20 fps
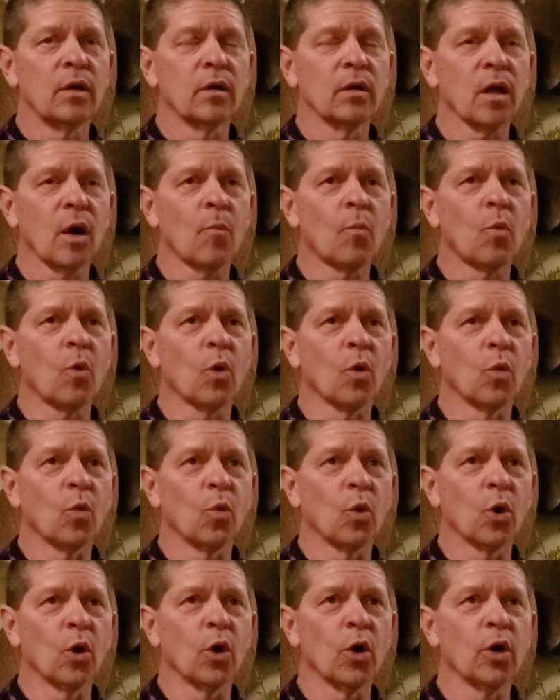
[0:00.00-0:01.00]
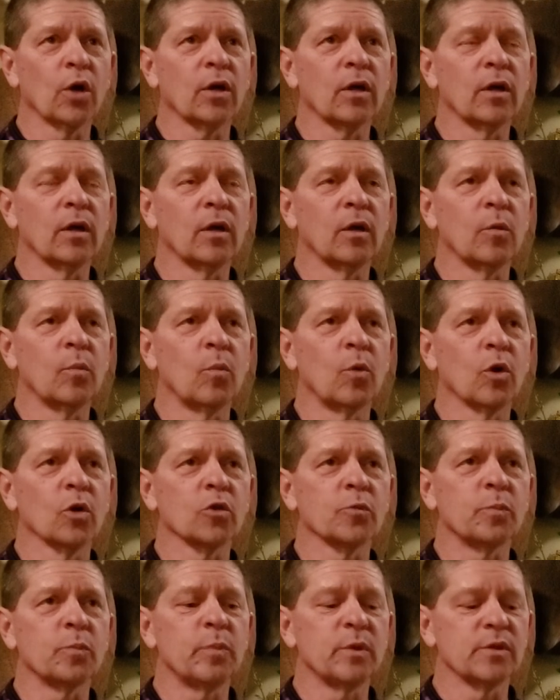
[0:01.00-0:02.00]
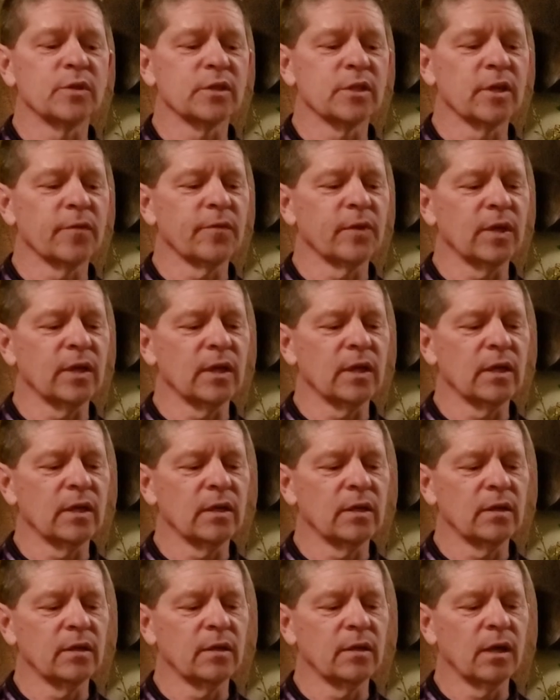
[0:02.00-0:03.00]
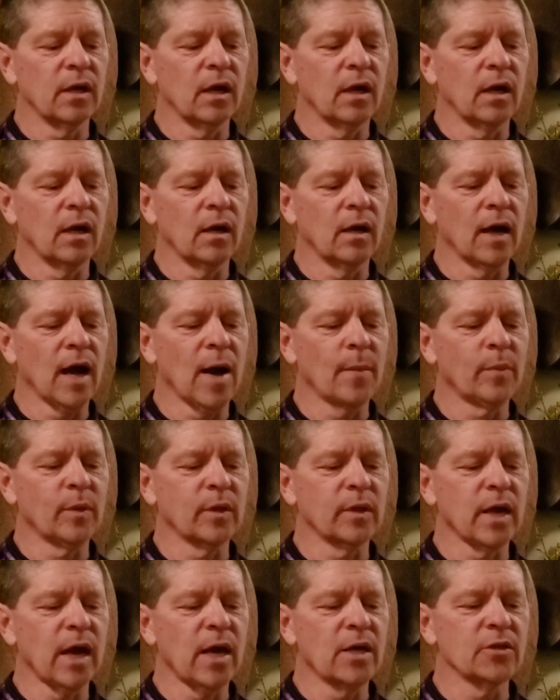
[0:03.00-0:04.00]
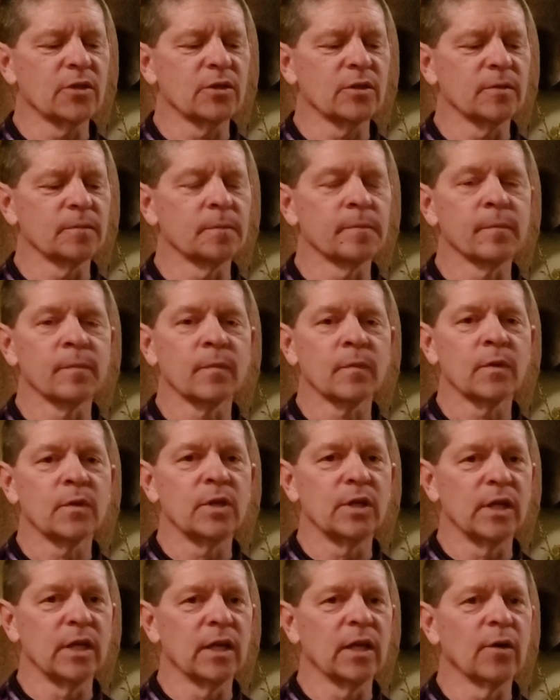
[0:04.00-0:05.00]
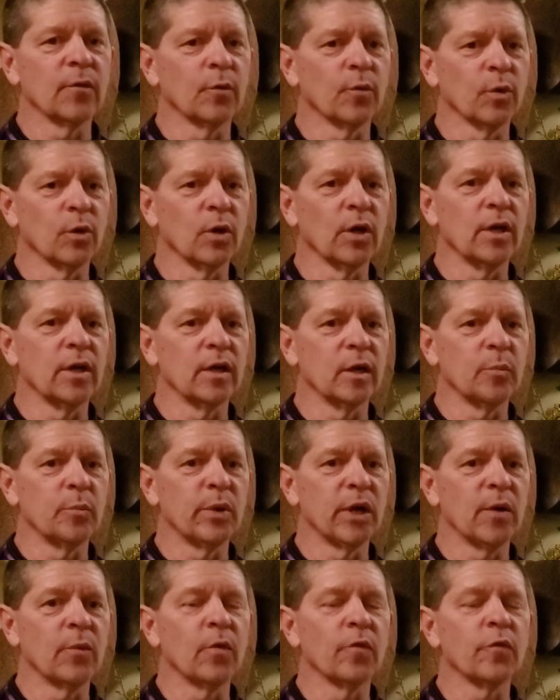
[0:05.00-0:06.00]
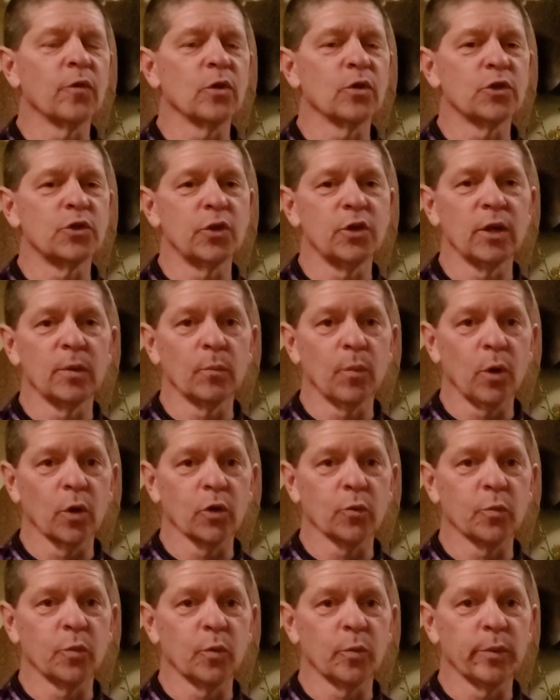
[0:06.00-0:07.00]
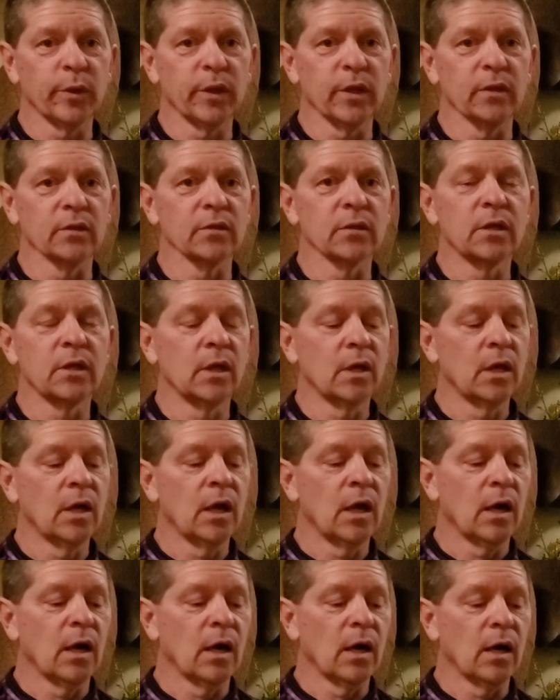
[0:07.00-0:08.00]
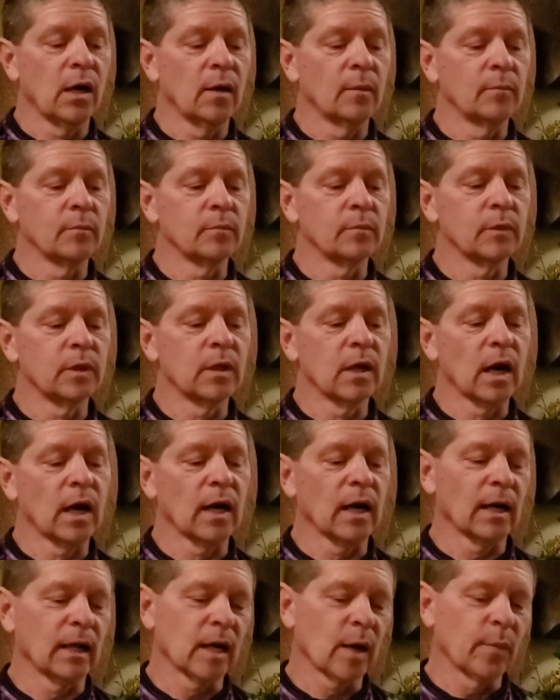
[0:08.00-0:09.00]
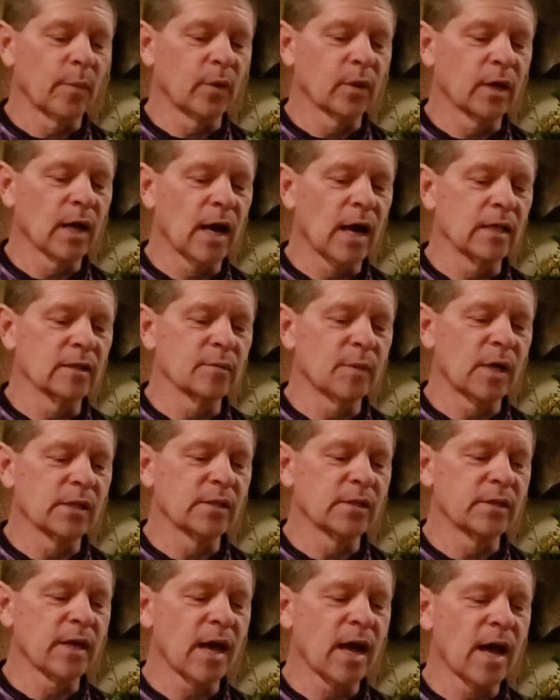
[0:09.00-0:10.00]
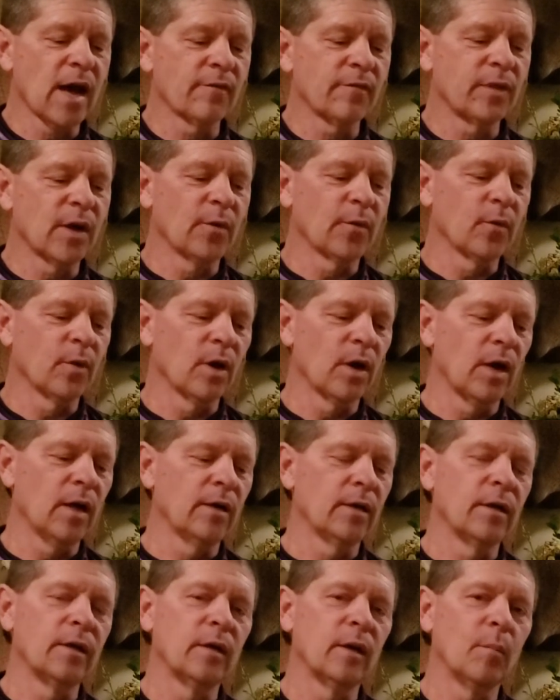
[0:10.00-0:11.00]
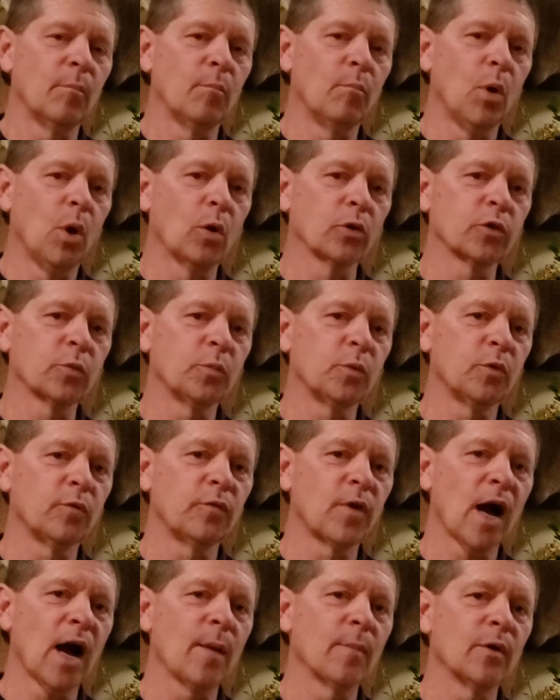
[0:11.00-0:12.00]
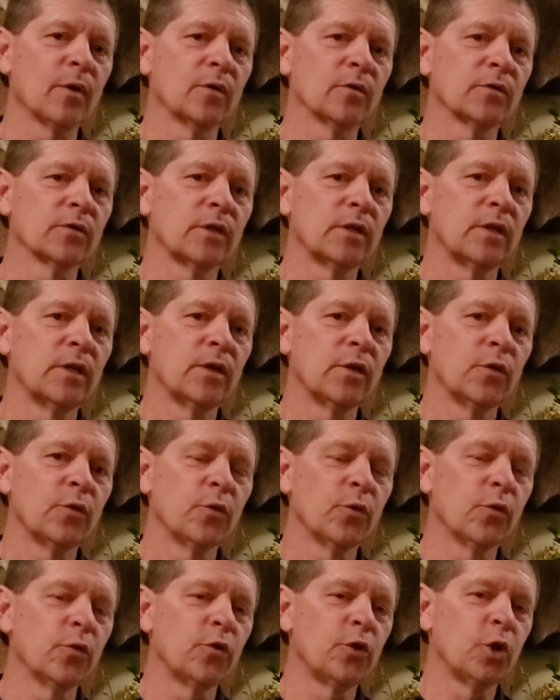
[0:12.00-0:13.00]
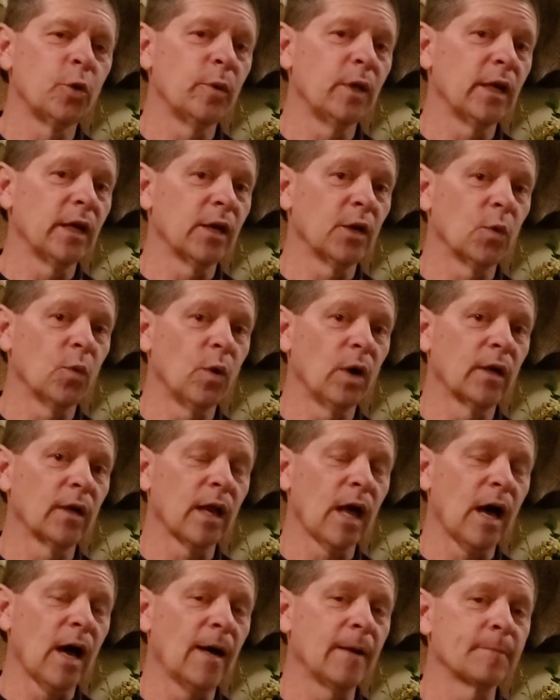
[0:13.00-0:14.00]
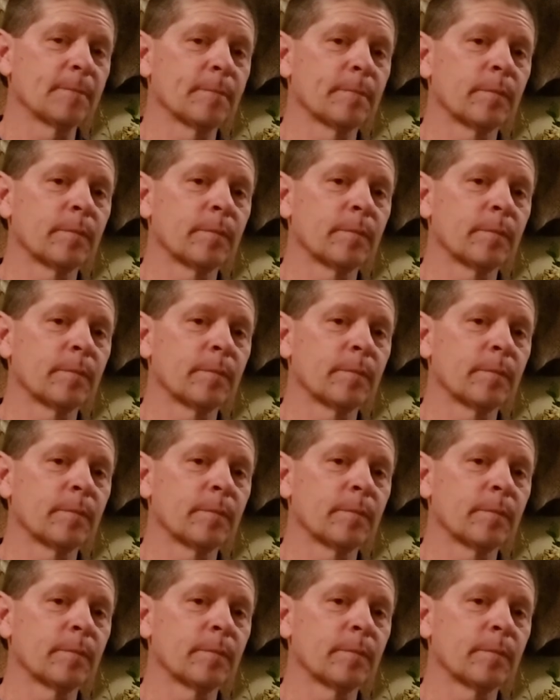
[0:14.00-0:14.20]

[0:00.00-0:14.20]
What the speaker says: a lot more work, and a little more specific application to get a really good pin if you're shooting multiple pins. I got a couple of guys, my staff, that run multiple fibers through the tubing into one light.